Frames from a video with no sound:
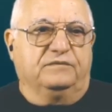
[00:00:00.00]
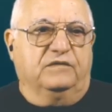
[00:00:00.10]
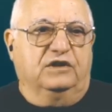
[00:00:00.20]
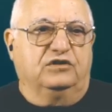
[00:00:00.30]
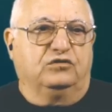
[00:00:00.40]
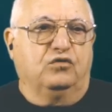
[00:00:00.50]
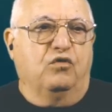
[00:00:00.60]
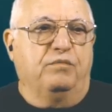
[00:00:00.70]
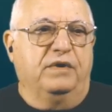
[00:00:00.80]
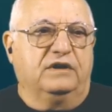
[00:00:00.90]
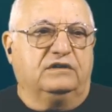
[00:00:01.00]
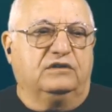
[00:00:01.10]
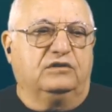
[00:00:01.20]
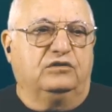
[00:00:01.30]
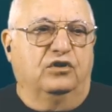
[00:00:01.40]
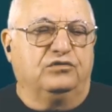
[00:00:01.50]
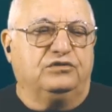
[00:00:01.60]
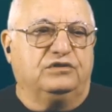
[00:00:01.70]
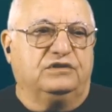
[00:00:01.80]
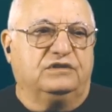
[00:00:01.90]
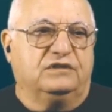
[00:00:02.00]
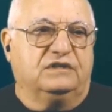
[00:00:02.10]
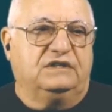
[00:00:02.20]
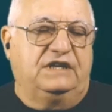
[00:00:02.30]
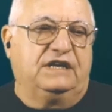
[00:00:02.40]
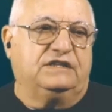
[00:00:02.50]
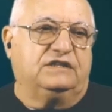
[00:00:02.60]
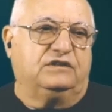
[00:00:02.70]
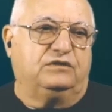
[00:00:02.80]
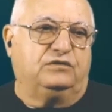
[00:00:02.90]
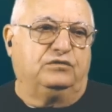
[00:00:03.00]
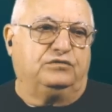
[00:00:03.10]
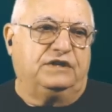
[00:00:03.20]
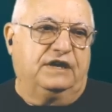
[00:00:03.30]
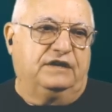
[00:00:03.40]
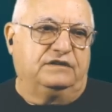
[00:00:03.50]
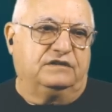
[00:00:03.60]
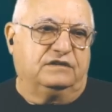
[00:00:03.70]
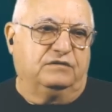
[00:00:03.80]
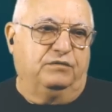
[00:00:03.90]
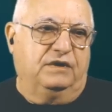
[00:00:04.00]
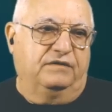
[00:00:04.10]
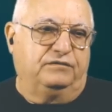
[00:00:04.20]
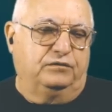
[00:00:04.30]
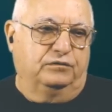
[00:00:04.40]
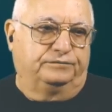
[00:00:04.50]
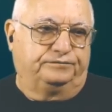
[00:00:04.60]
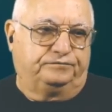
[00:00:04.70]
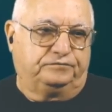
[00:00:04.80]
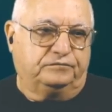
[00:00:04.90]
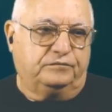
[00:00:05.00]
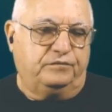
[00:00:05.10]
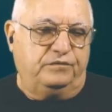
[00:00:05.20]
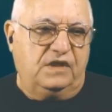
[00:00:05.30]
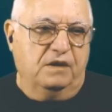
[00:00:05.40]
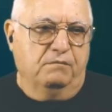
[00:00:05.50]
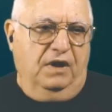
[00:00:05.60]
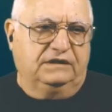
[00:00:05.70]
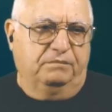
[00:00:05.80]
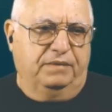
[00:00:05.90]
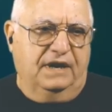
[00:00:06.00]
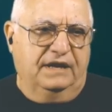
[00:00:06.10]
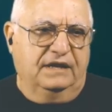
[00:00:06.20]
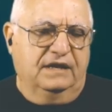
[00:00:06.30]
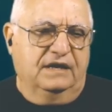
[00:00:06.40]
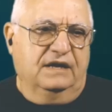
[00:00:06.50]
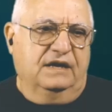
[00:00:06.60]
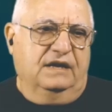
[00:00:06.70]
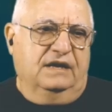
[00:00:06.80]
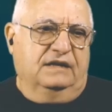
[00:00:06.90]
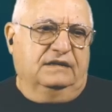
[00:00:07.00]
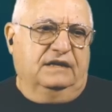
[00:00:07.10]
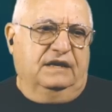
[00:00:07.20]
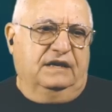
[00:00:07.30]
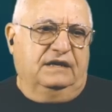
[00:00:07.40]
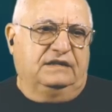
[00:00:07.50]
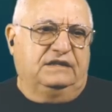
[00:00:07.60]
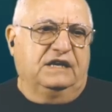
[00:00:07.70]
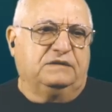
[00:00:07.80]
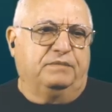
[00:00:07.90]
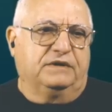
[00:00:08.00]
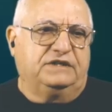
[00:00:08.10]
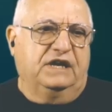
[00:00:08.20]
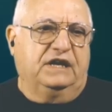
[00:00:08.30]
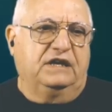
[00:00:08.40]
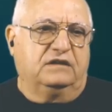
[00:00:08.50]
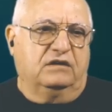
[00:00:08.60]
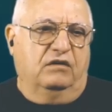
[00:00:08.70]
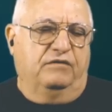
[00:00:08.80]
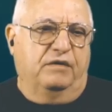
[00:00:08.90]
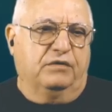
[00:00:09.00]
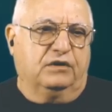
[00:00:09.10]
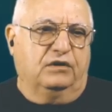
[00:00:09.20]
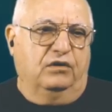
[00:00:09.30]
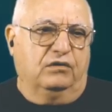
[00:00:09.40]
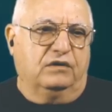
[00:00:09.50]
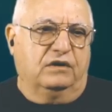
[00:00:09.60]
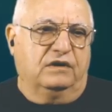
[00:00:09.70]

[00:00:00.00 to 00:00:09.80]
So to convert those ticks to seconds, we have to multiply the ticks per second of our clock